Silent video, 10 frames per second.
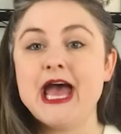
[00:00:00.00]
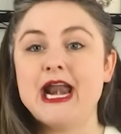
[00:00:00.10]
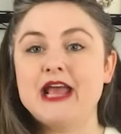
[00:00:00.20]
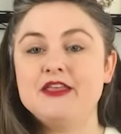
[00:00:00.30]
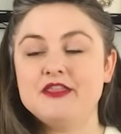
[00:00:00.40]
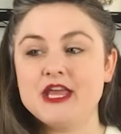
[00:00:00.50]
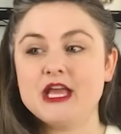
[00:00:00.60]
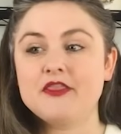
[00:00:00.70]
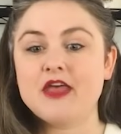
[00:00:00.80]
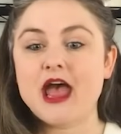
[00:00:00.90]
And I
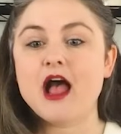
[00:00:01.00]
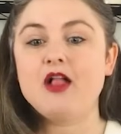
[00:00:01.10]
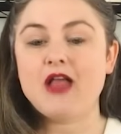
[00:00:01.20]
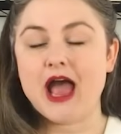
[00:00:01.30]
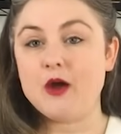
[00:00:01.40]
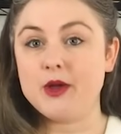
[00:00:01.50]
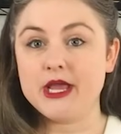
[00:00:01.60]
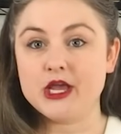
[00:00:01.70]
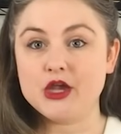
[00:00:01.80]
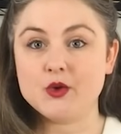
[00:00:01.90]
think that
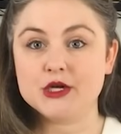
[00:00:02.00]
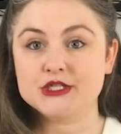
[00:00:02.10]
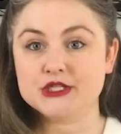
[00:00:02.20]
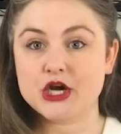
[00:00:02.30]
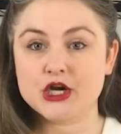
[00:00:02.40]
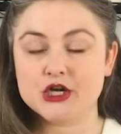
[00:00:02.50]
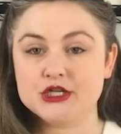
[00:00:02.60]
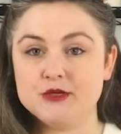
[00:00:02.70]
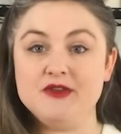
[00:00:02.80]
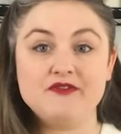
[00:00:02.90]
allowing your starter
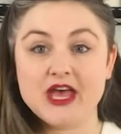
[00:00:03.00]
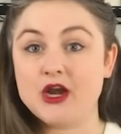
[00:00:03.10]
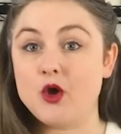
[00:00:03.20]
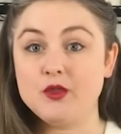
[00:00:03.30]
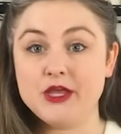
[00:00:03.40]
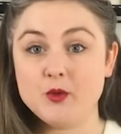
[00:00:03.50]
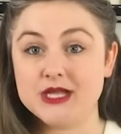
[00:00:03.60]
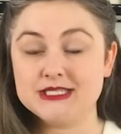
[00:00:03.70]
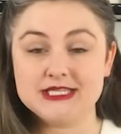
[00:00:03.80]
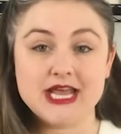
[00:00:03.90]
to be fed only
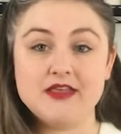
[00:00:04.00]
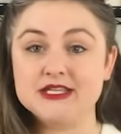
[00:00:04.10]
once a day,